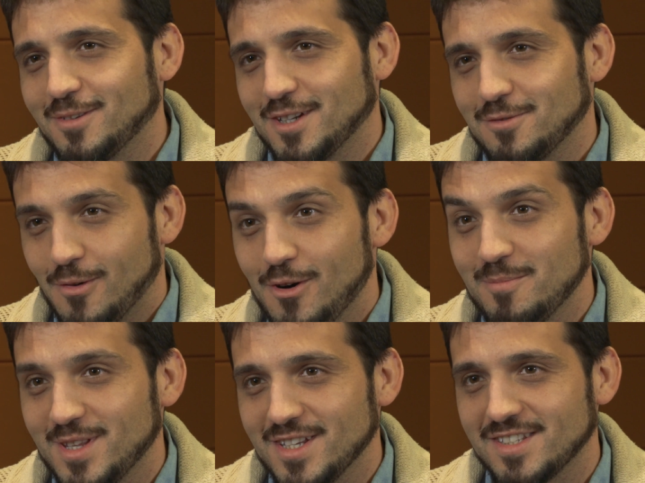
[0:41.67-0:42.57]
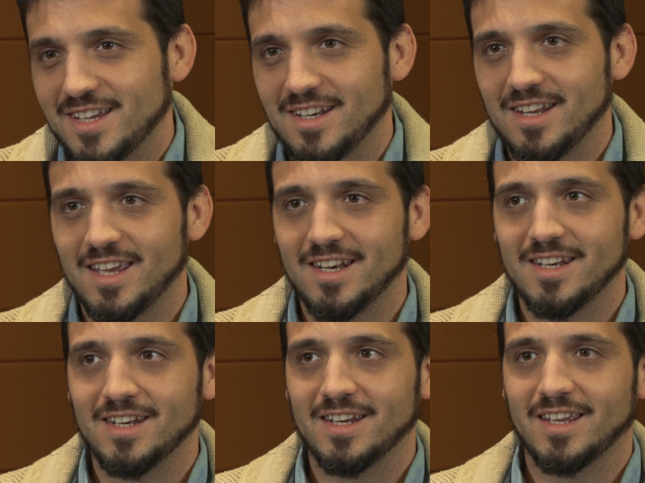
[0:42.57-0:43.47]
to transform this
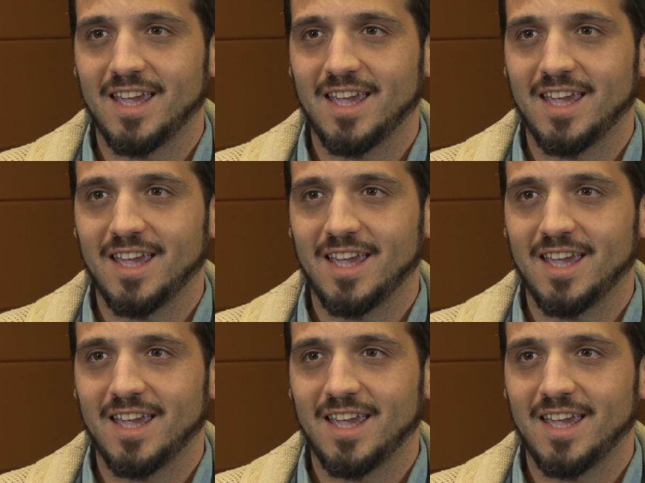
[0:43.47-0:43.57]
and